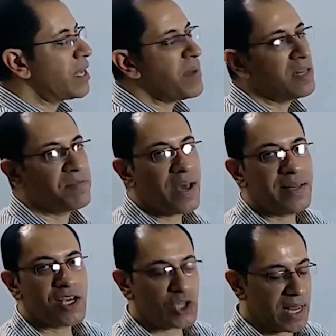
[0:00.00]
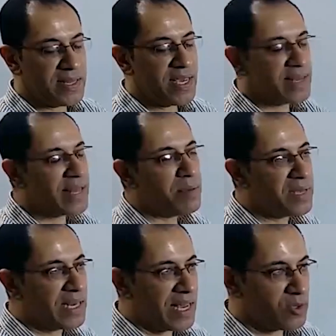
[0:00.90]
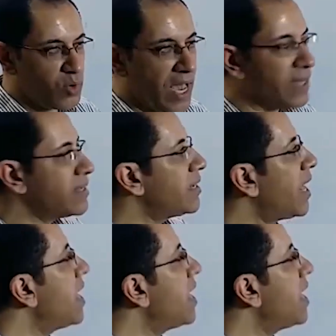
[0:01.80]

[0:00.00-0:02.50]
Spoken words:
So, if an examiner asks